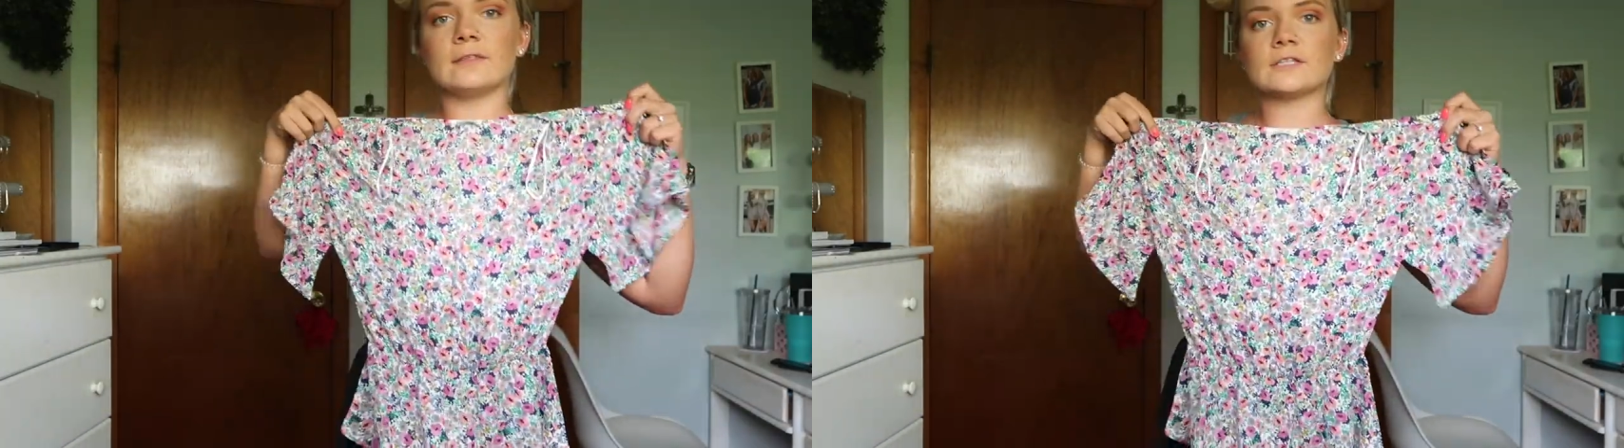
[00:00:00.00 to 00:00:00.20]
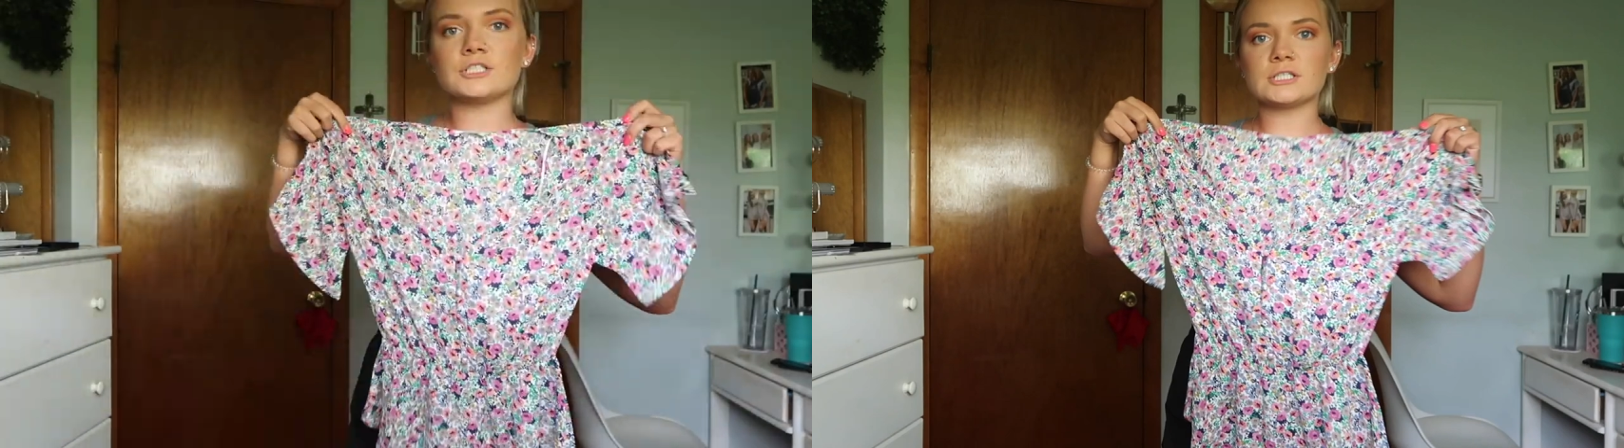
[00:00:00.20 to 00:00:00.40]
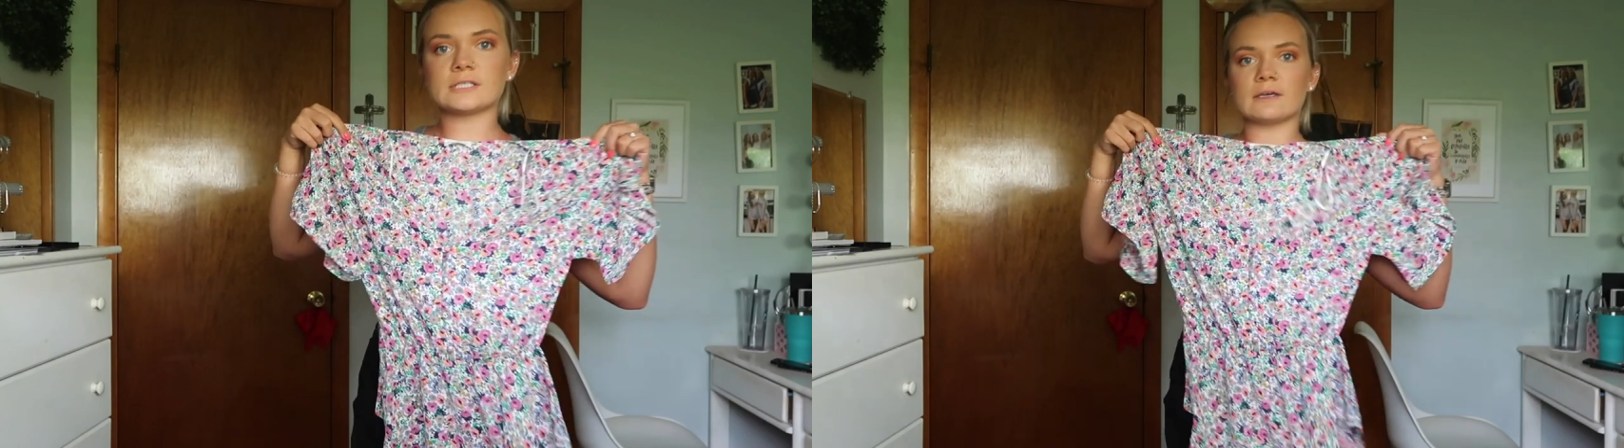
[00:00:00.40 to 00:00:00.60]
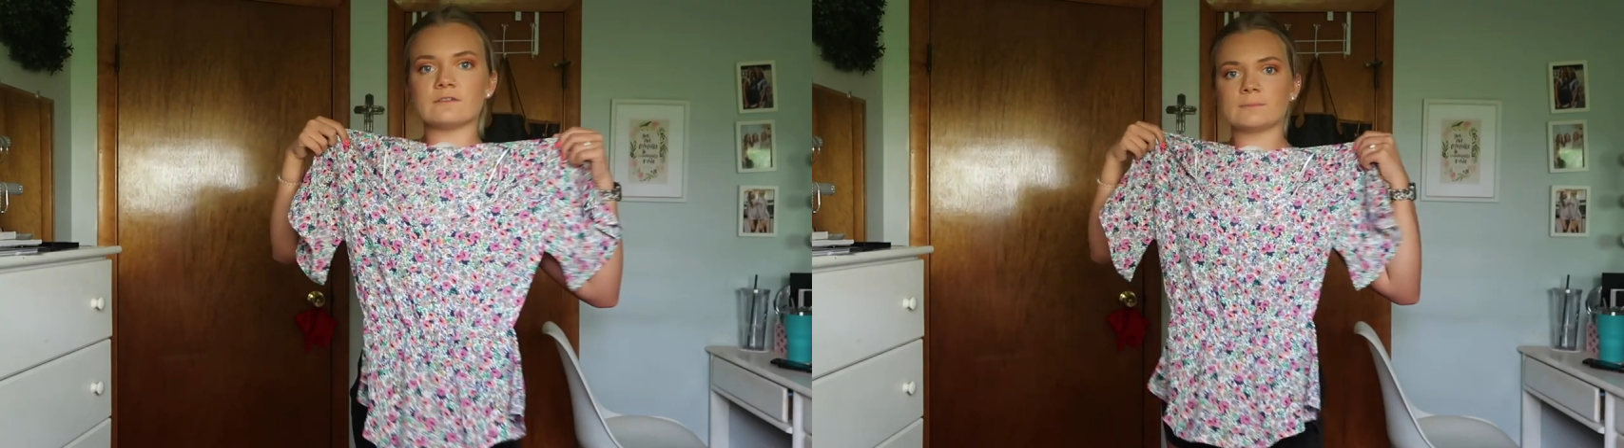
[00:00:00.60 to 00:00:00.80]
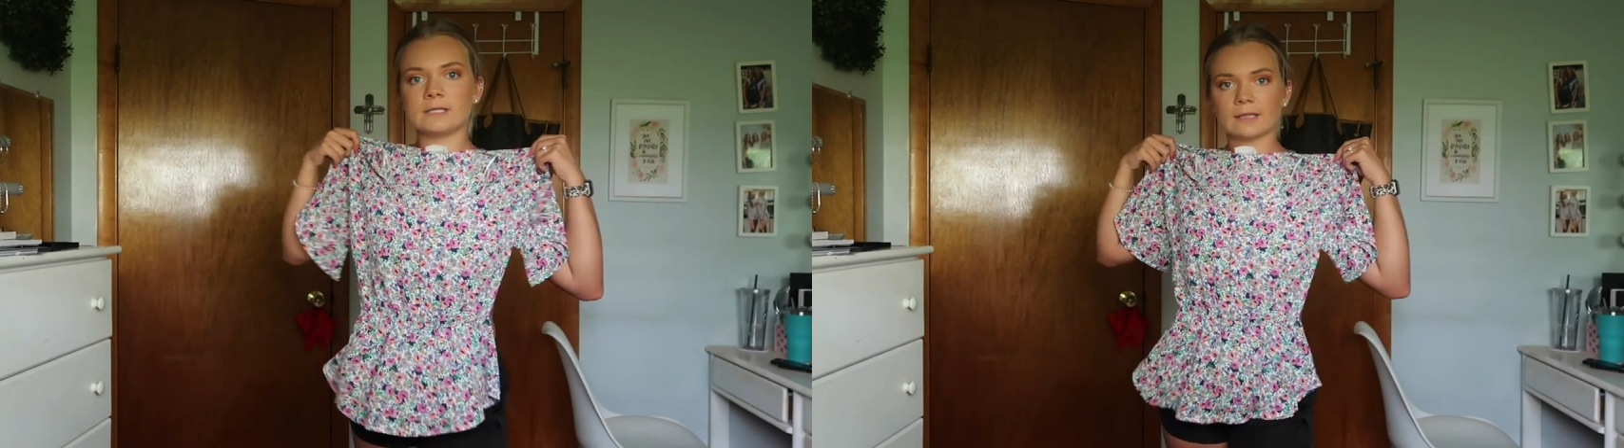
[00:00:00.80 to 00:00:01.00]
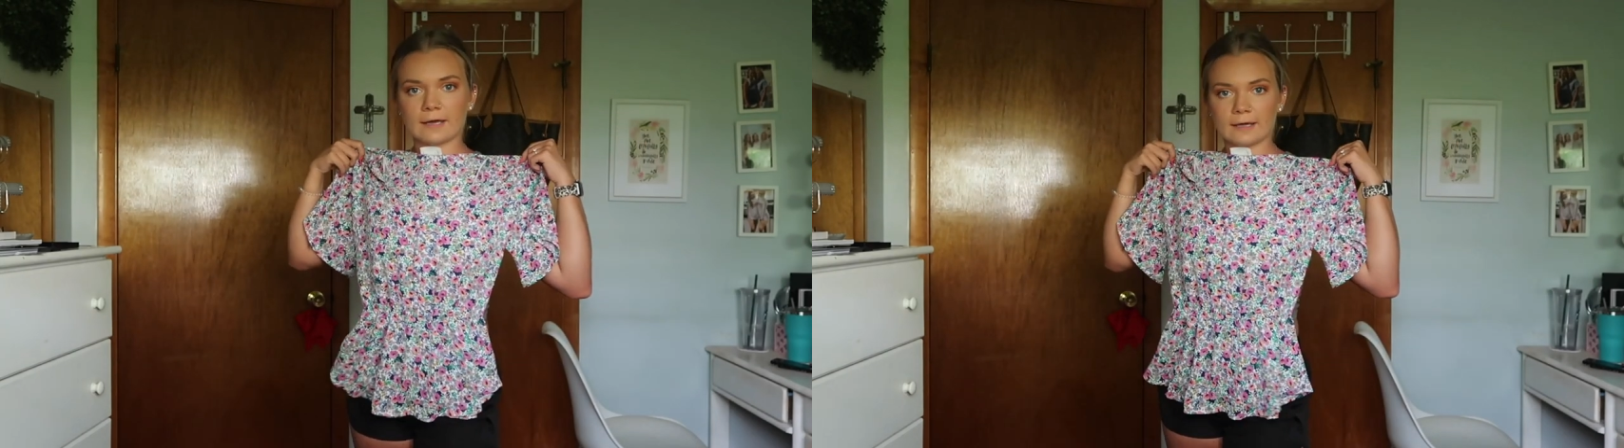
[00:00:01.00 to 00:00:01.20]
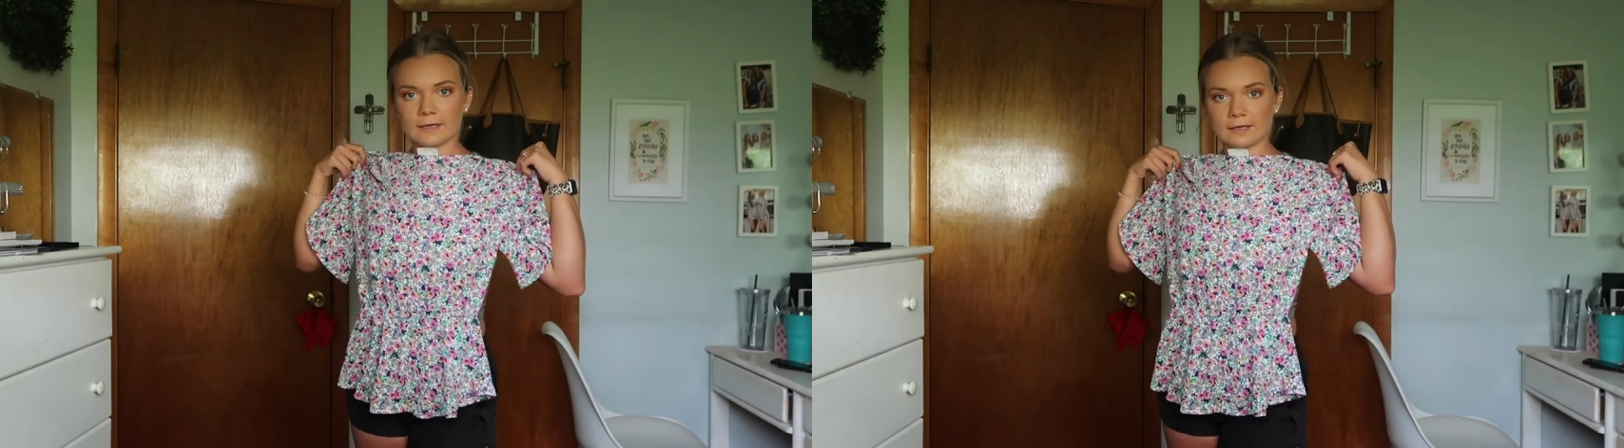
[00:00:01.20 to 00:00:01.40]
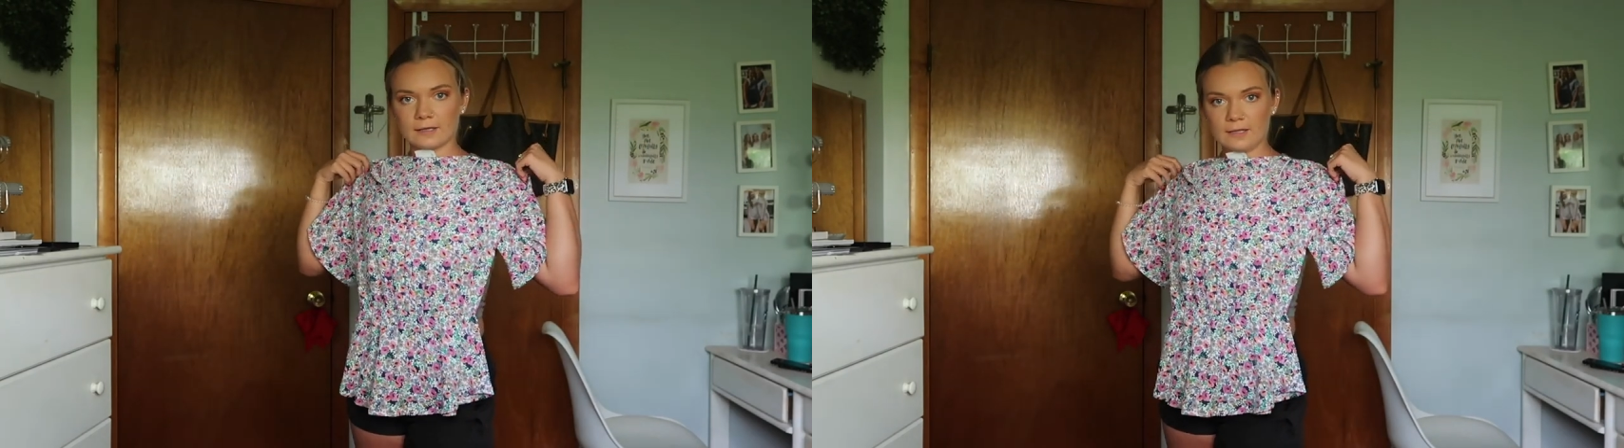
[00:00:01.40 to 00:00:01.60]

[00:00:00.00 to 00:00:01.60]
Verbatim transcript: This just gives me like,